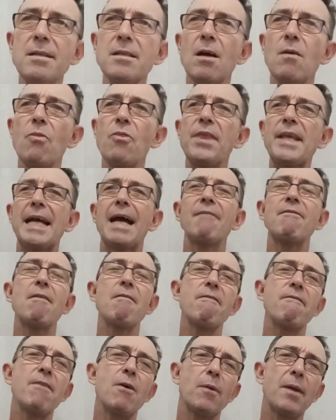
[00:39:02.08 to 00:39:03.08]
I don't think
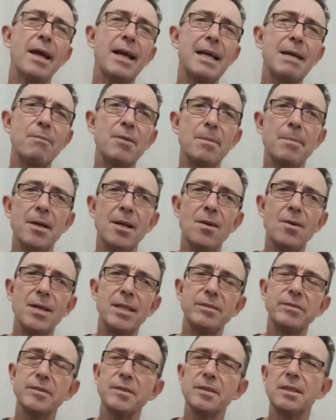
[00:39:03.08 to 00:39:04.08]
I've ever felt that happy in my
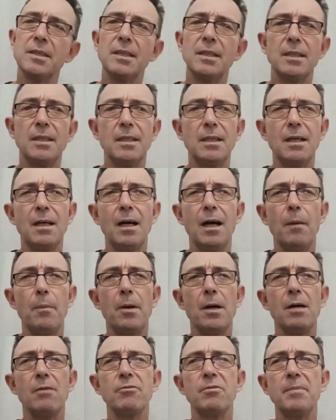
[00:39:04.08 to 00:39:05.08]
life,
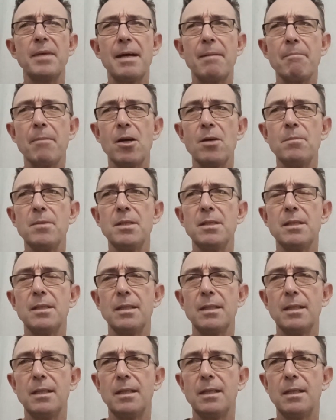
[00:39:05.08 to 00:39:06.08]
apart from that
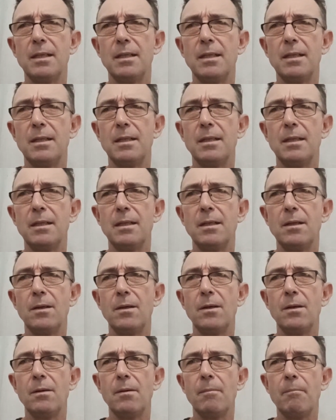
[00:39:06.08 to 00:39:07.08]
moment.
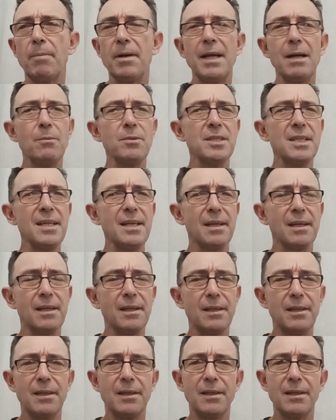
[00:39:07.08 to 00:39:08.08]
But that was
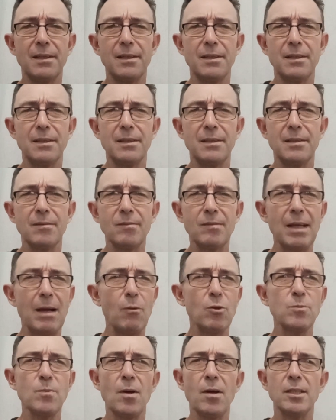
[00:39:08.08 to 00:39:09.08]
it.
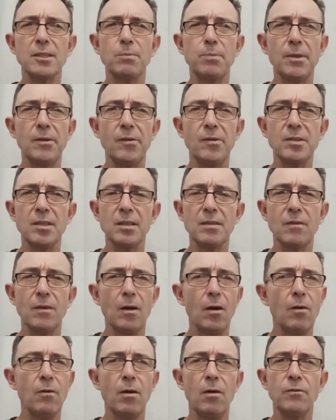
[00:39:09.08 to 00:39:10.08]
That was my experience
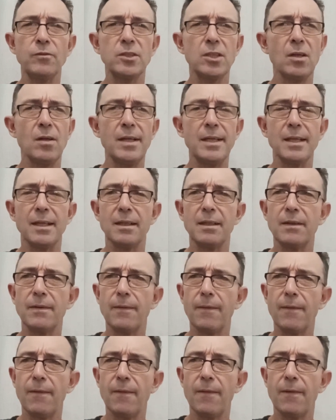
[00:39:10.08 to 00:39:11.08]
of China.
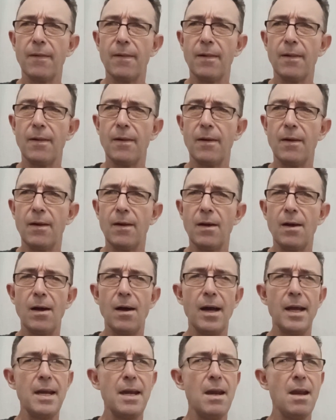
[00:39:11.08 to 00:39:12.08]

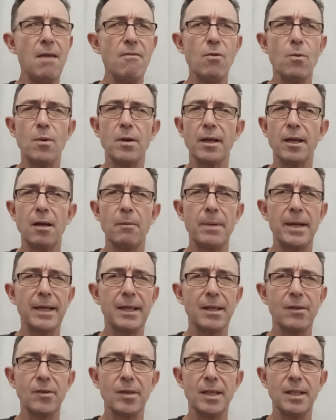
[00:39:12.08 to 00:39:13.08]
I never want to go
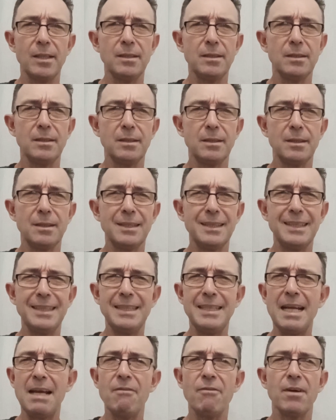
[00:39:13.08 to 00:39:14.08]
back there again.
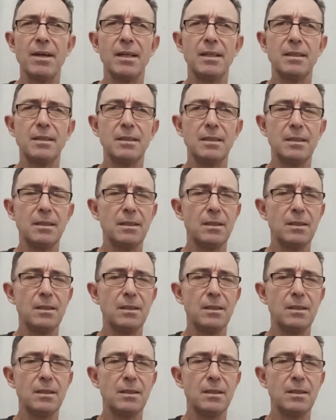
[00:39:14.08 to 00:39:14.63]
Never.